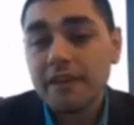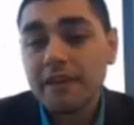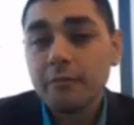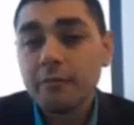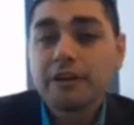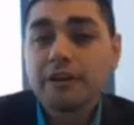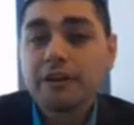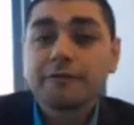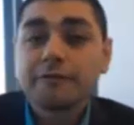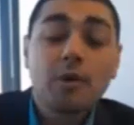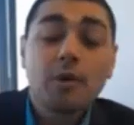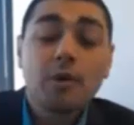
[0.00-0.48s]

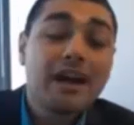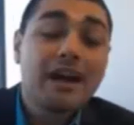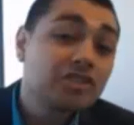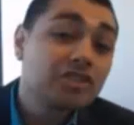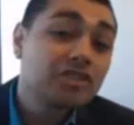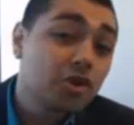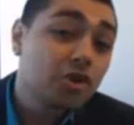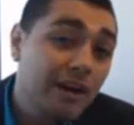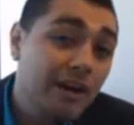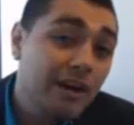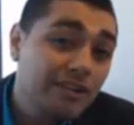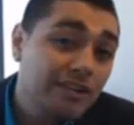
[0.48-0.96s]
But if you ask
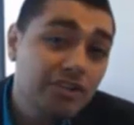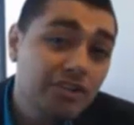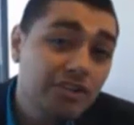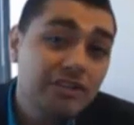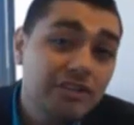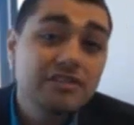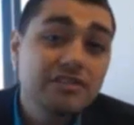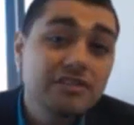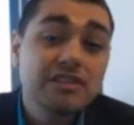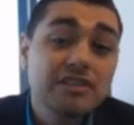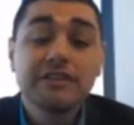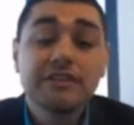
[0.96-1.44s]

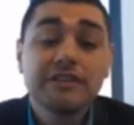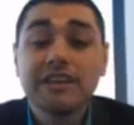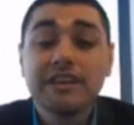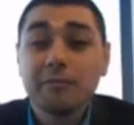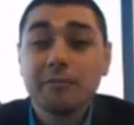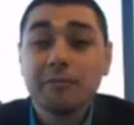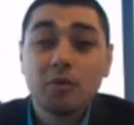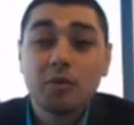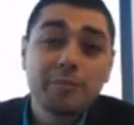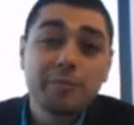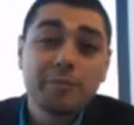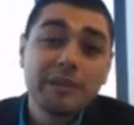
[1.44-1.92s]
questions, if you get
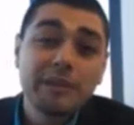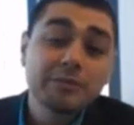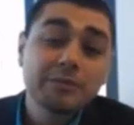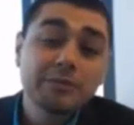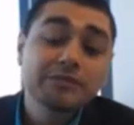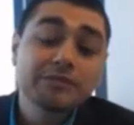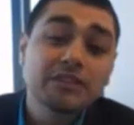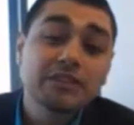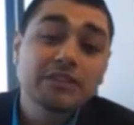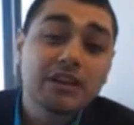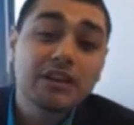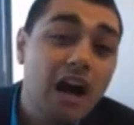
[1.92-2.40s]
more people
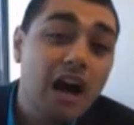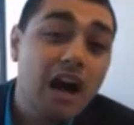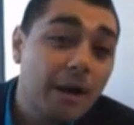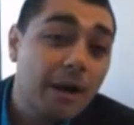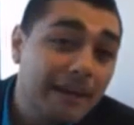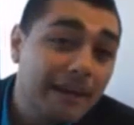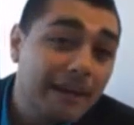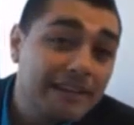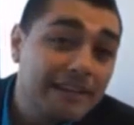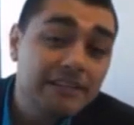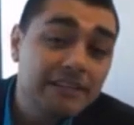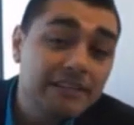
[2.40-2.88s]
to
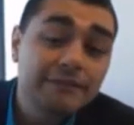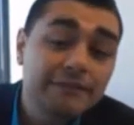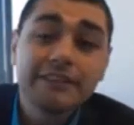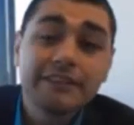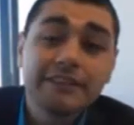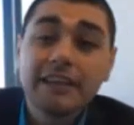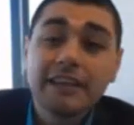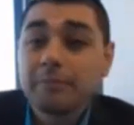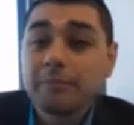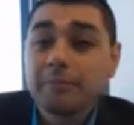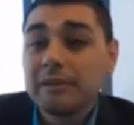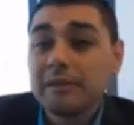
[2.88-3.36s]
comment, if you
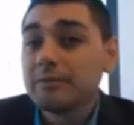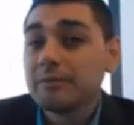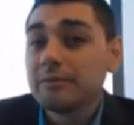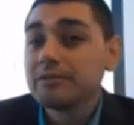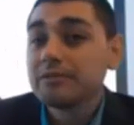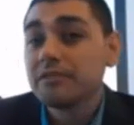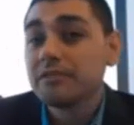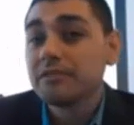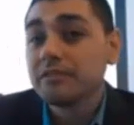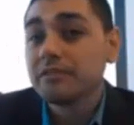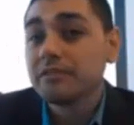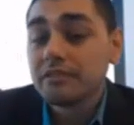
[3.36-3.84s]
get people
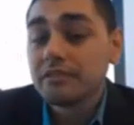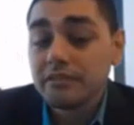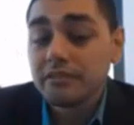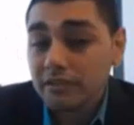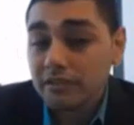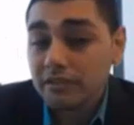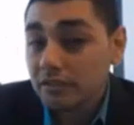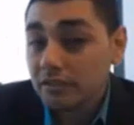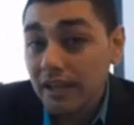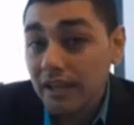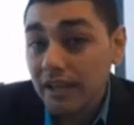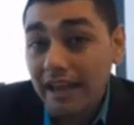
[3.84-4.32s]
to
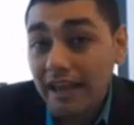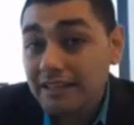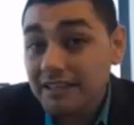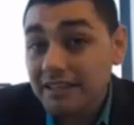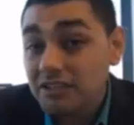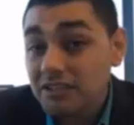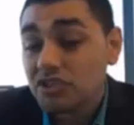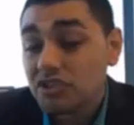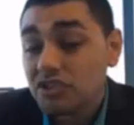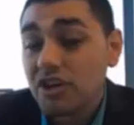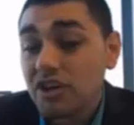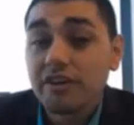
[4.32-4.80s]
like
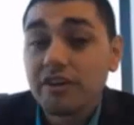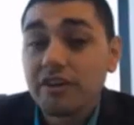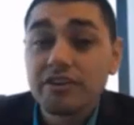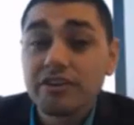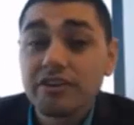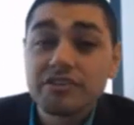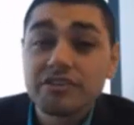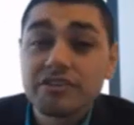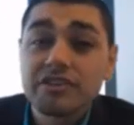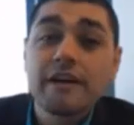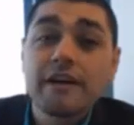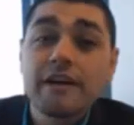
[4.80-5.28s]
and share your
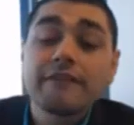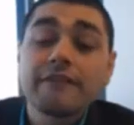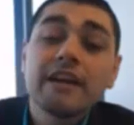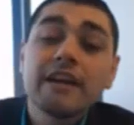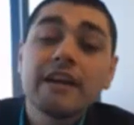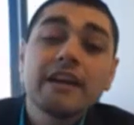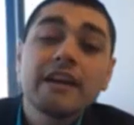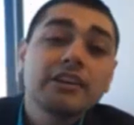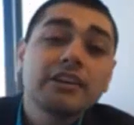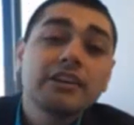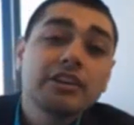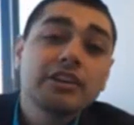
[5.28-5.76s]
stuff,
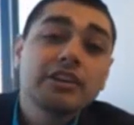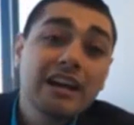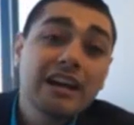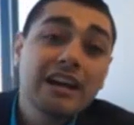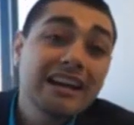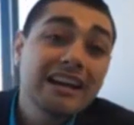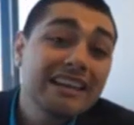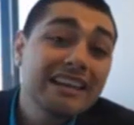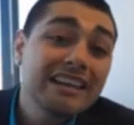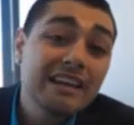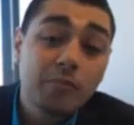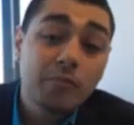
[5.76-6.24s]
you're going
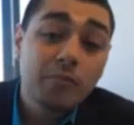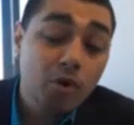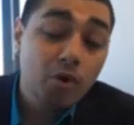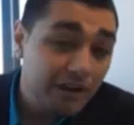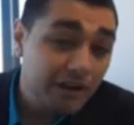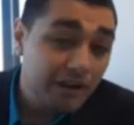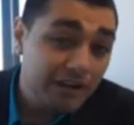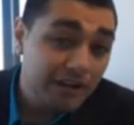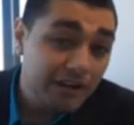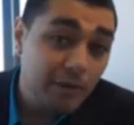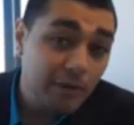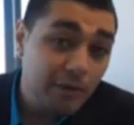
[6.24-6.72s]
to get more
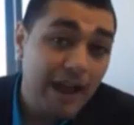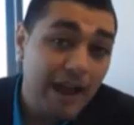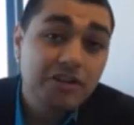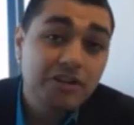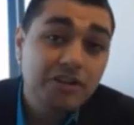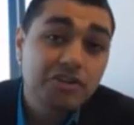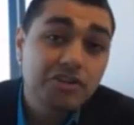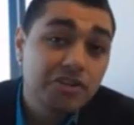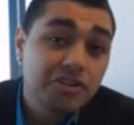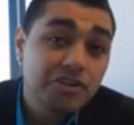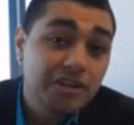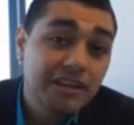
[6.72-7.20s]

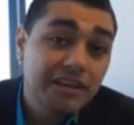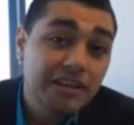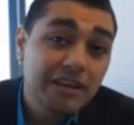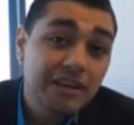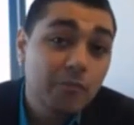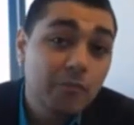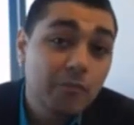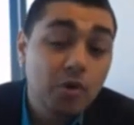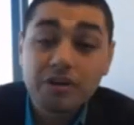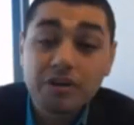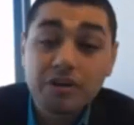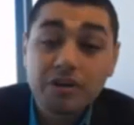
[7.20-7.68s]
interaction. You're going to get
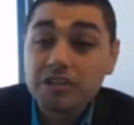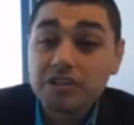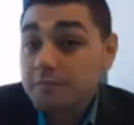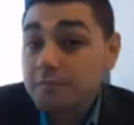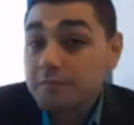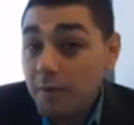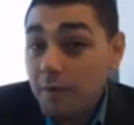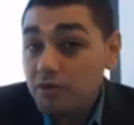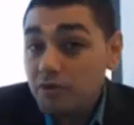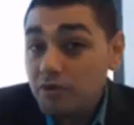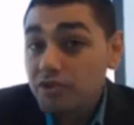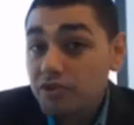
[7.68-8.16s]
more
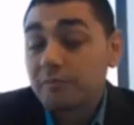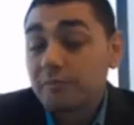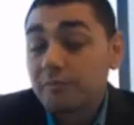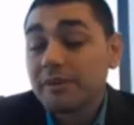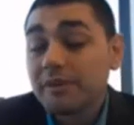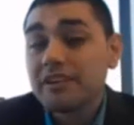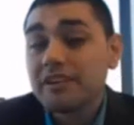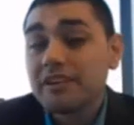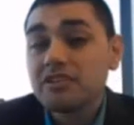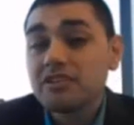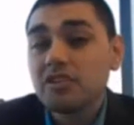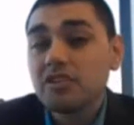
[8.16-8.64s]
exposure,
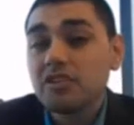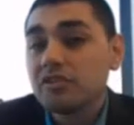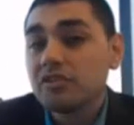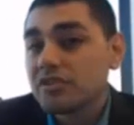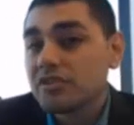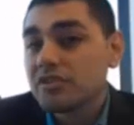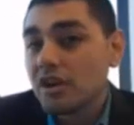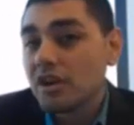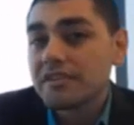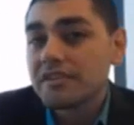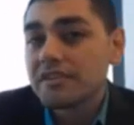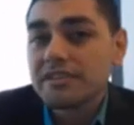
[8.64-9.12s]
because you'll
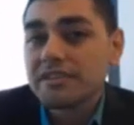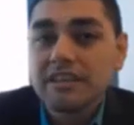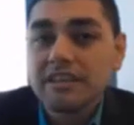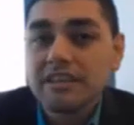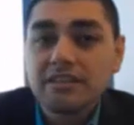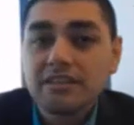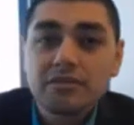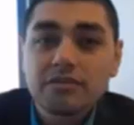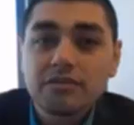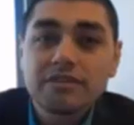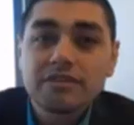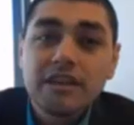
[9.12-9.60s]
start seeing
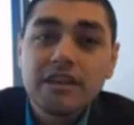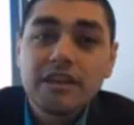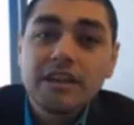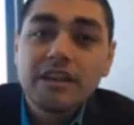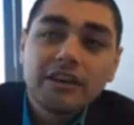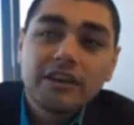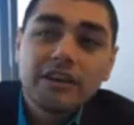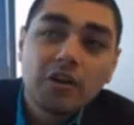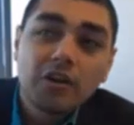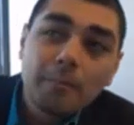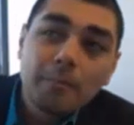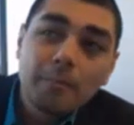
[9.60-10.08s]
those,
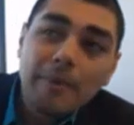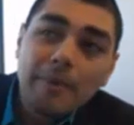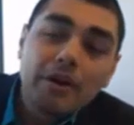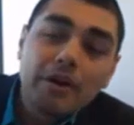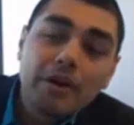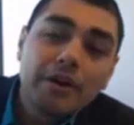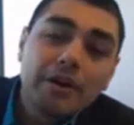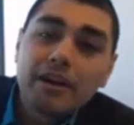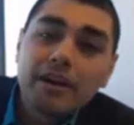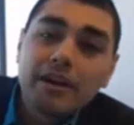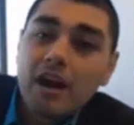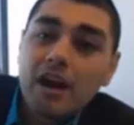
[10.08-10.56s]

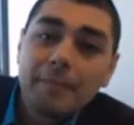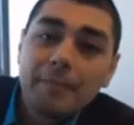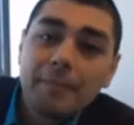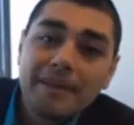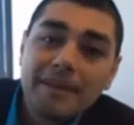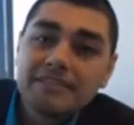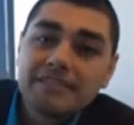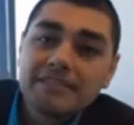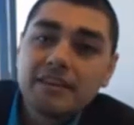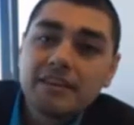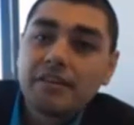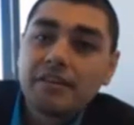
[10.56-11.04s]
Mary
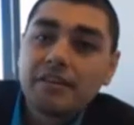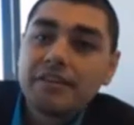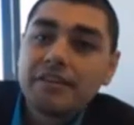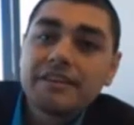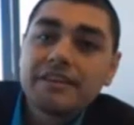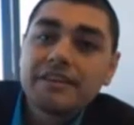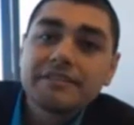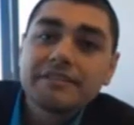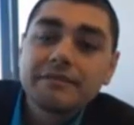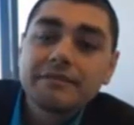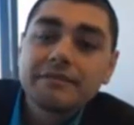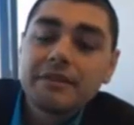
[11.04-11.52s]
commented on
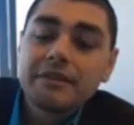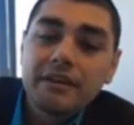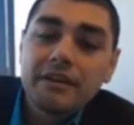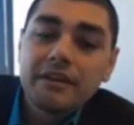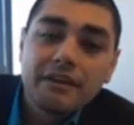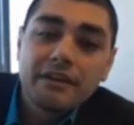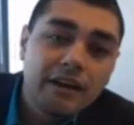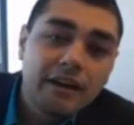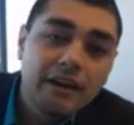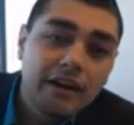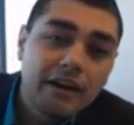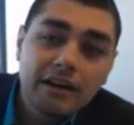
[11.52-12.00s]
this,
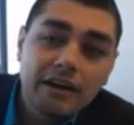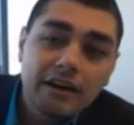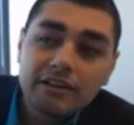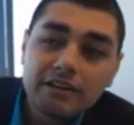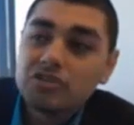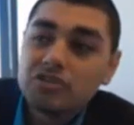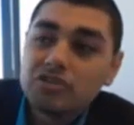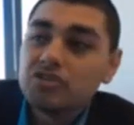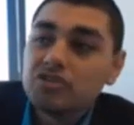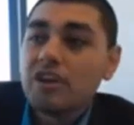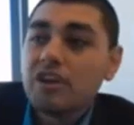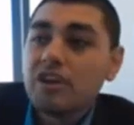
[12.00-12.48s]

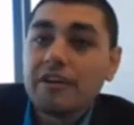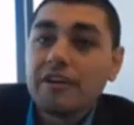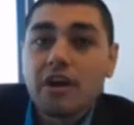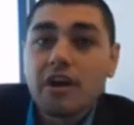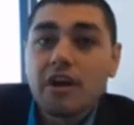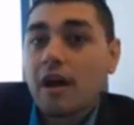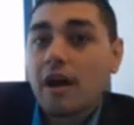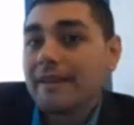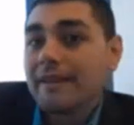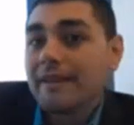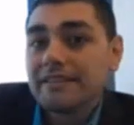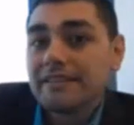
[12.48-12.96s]
Jeff
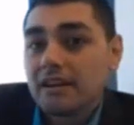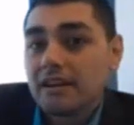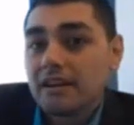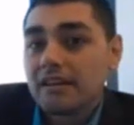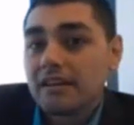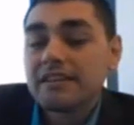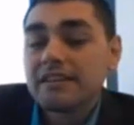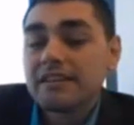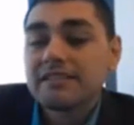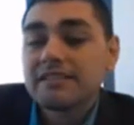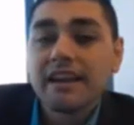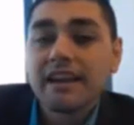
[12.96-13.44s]
commented on
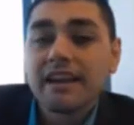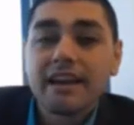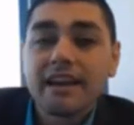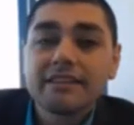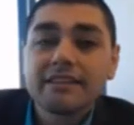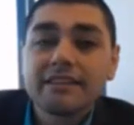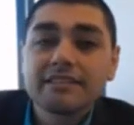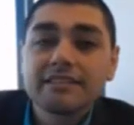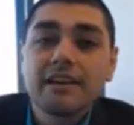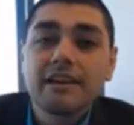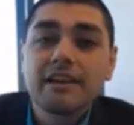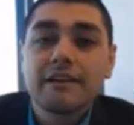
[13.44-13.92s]
this, that kind
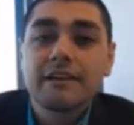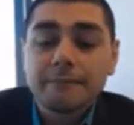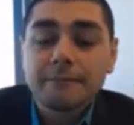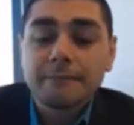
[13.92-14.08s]
of stuff.